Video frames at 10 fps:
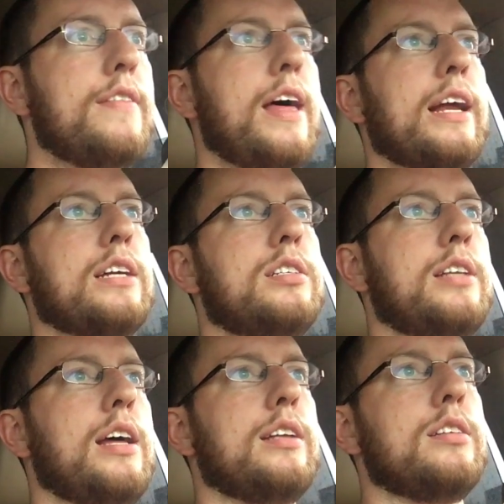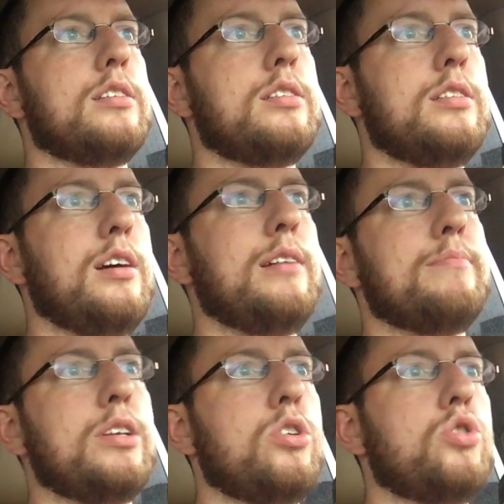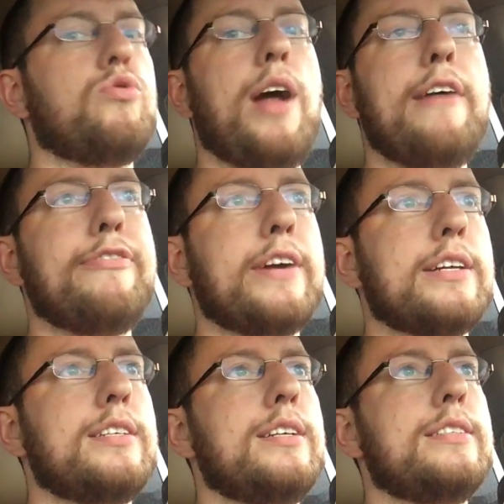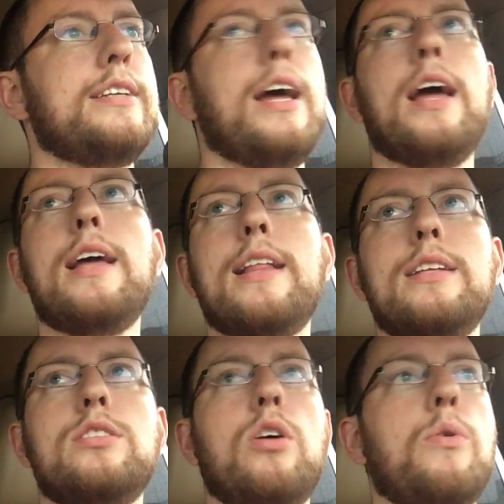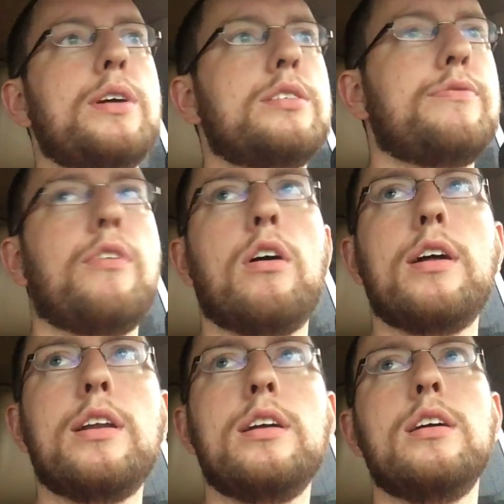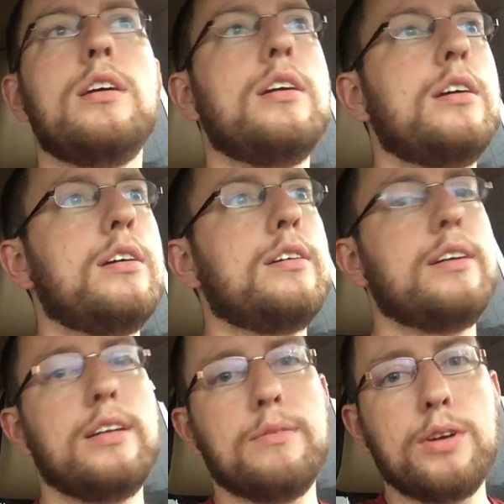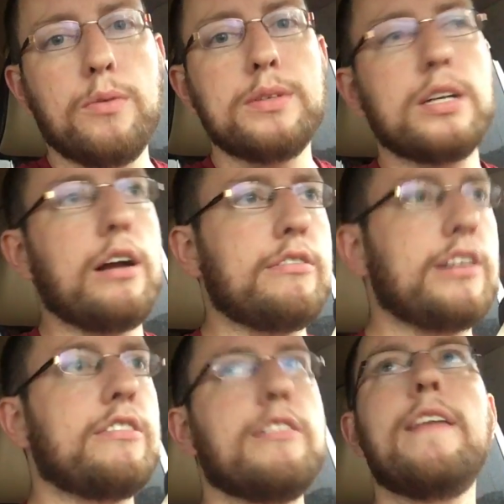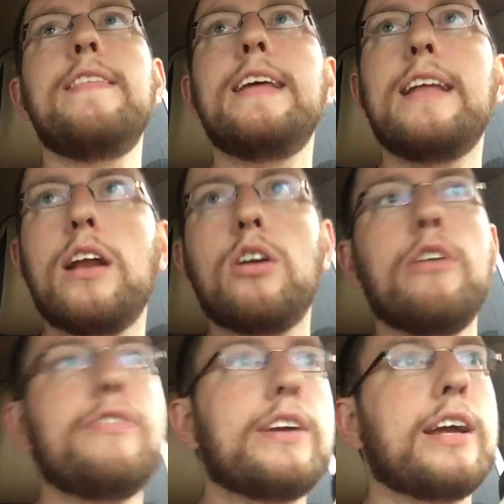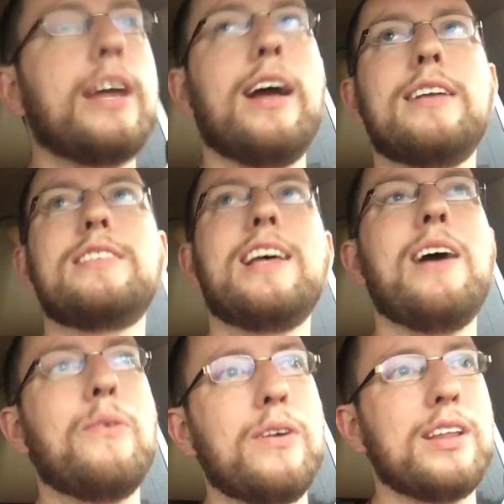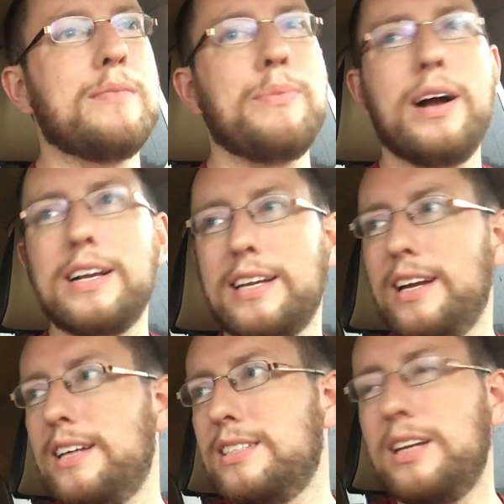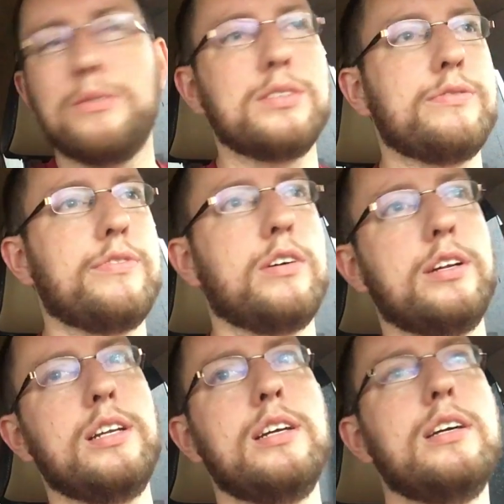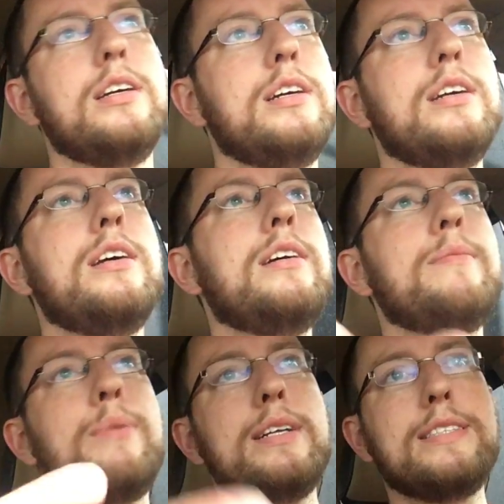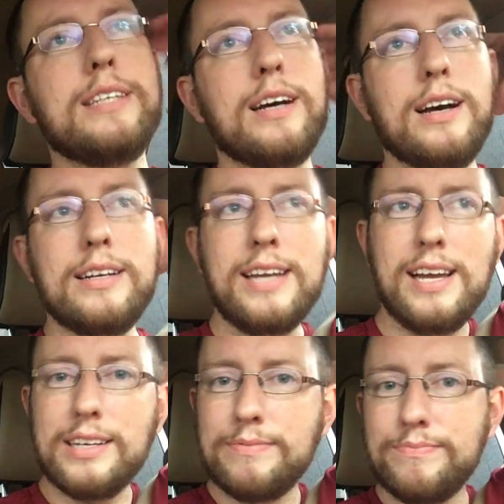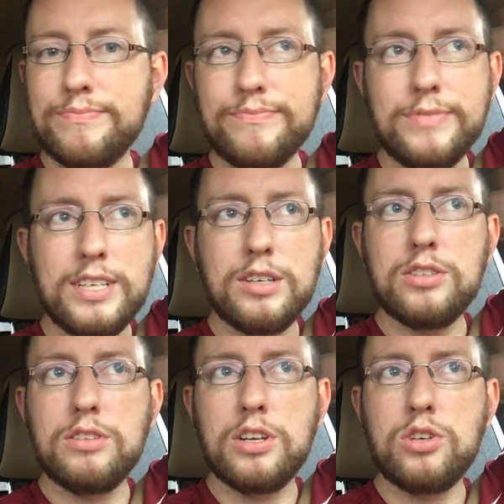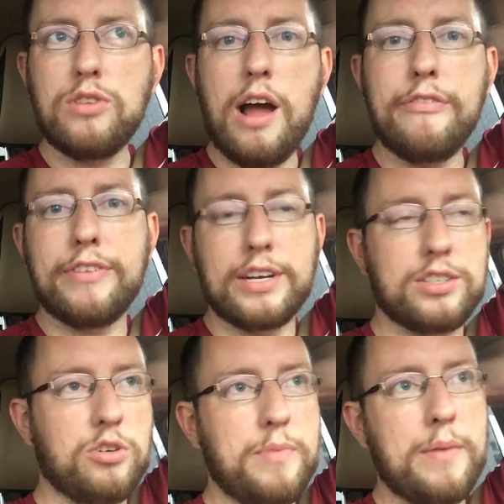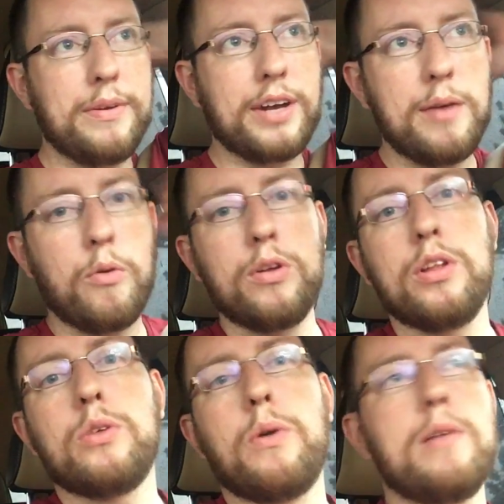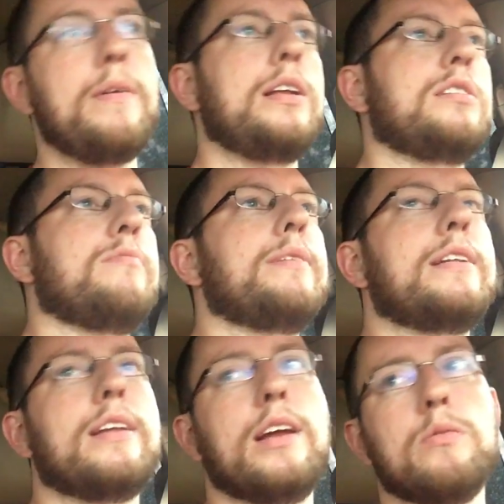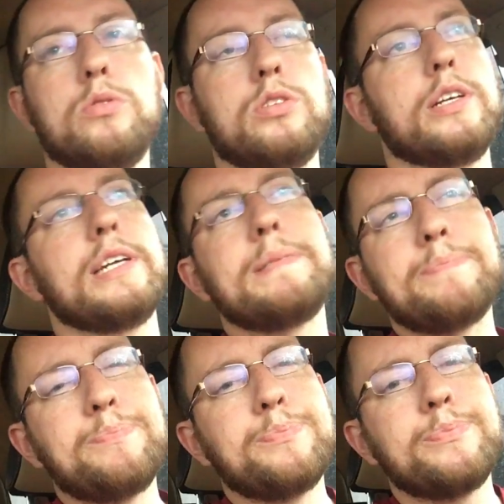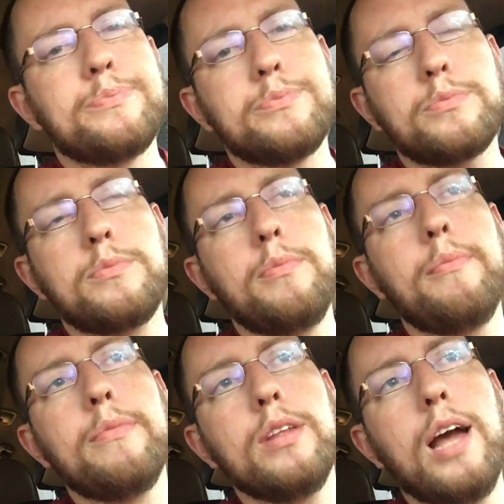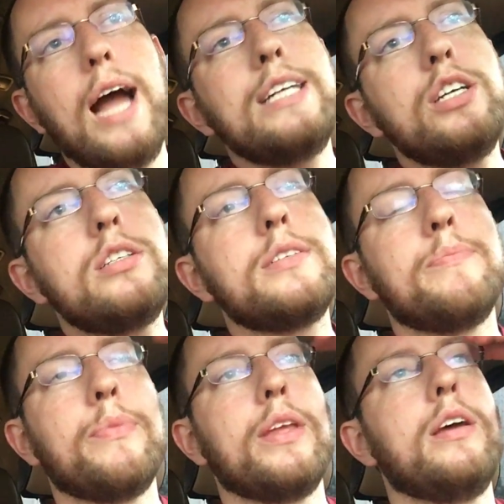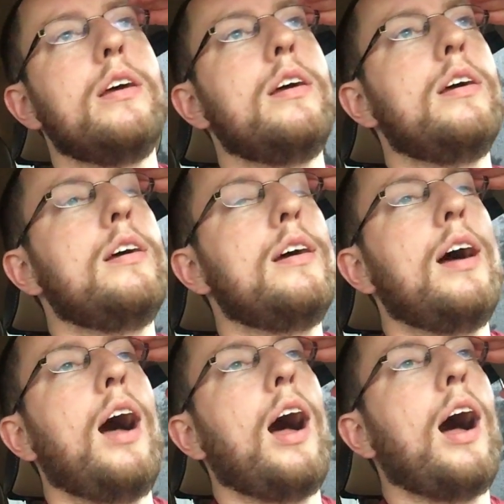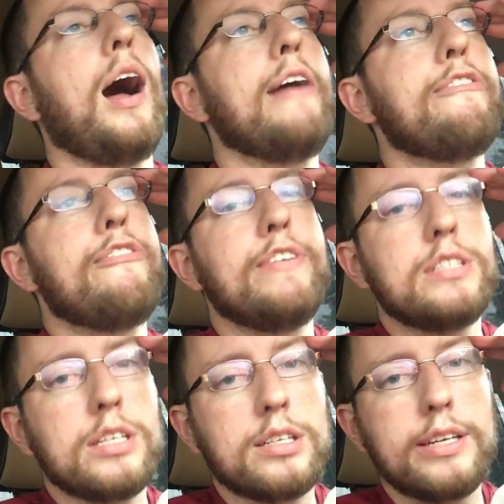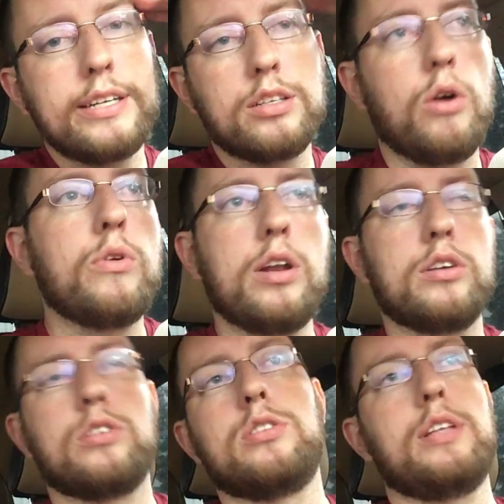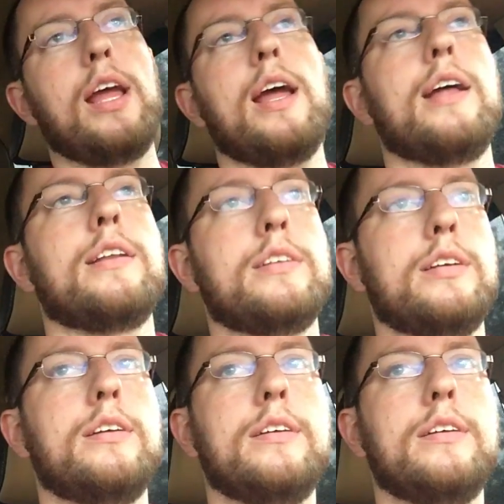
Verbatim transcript: that extends. A little traffic today. That's always fun. And uh, we almost got rear-ended. I don't know if you could catch that one in the podcast. That was fun. But uh, yeah, little little traffic. So maybe you'll get more than 20 minutes of me today. We'll see. I just I physically don't understand